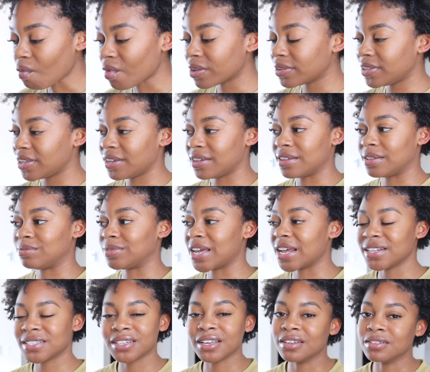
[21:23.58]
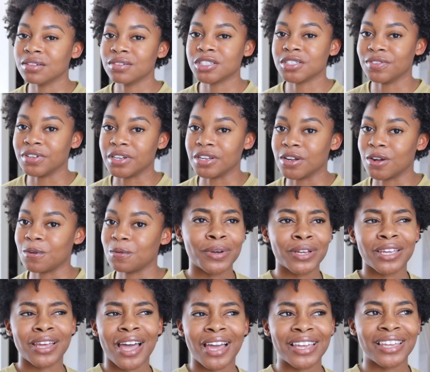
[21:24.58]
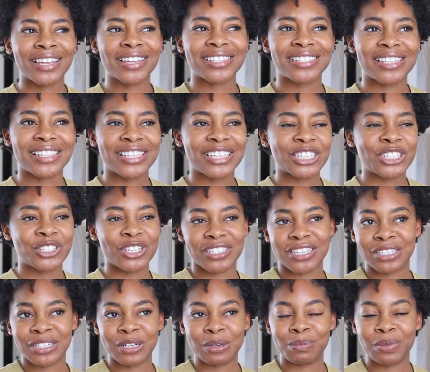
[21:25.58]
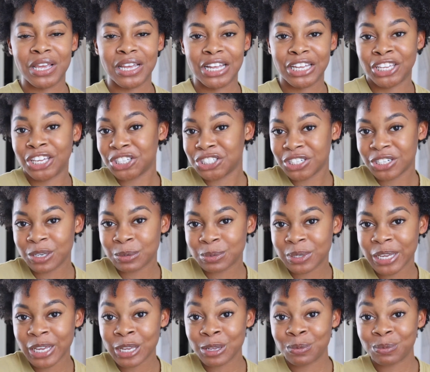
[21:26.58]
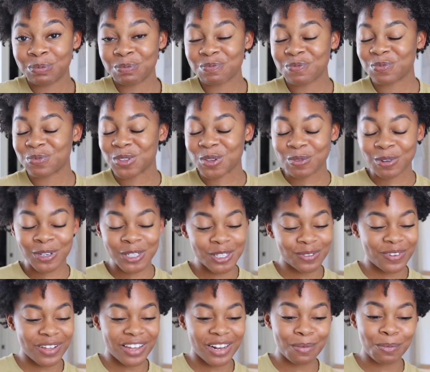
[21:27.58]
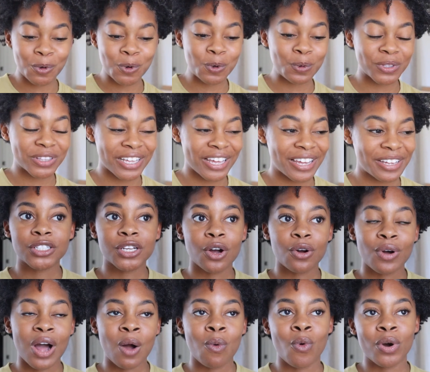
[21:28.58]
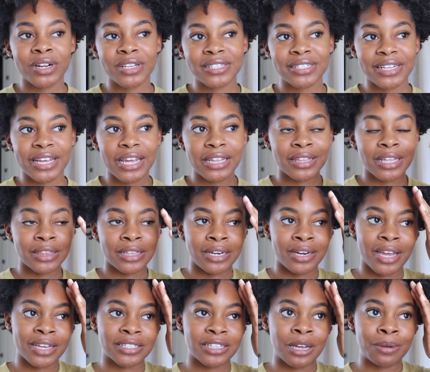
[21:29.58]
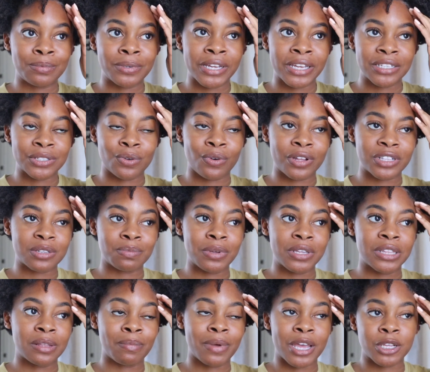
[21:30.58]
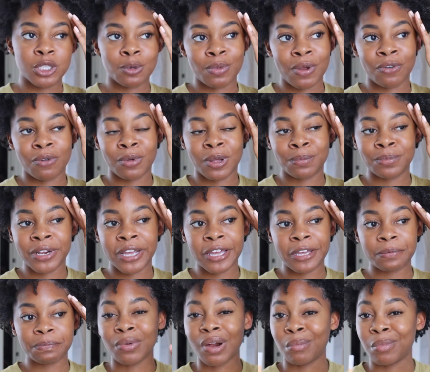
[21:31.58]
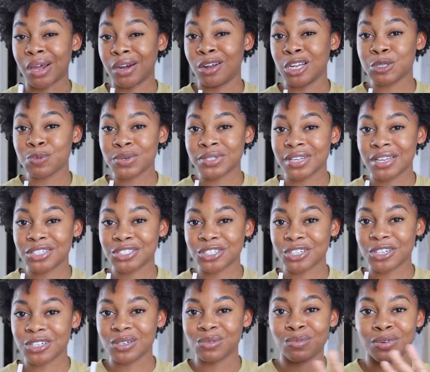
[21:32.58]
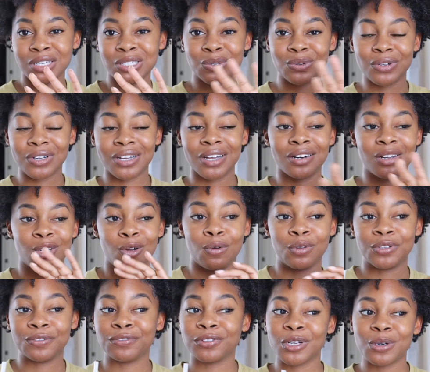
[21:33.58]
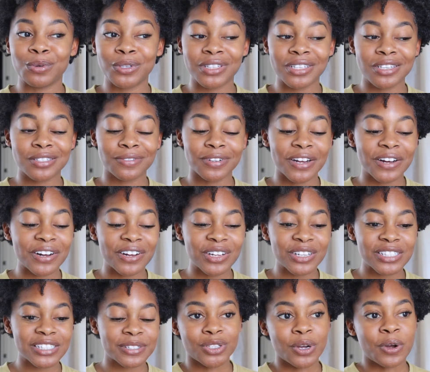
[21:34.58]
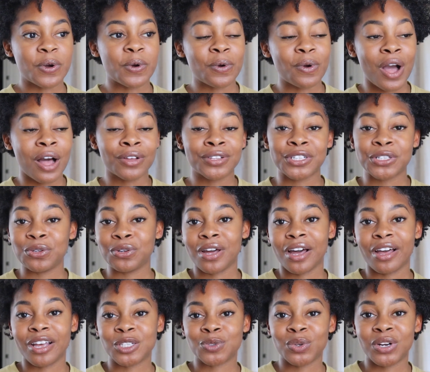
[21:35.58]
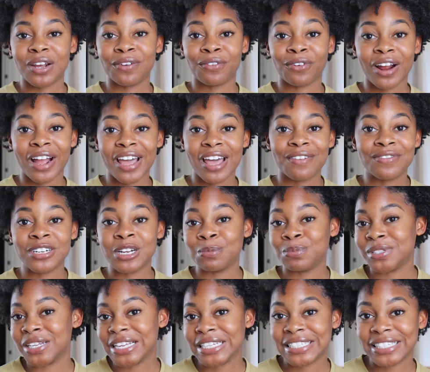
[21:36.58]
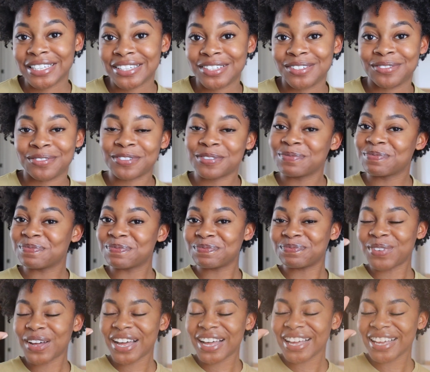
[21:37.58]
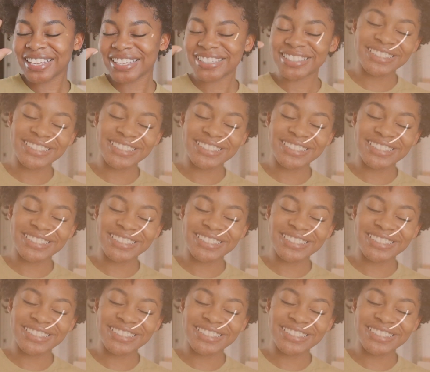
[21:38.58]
yeah, that is the end of this video. But yeah, I guess this just ended up being a kitchen update, which is fine, I'm cool with that. So I wanna say that the next update is going to be the master bedroom update, but I'm not 100% sure. We're just gonna kinda go with the flow with these vlogs. So I'll see you guys whenever I have an update to give. Bye.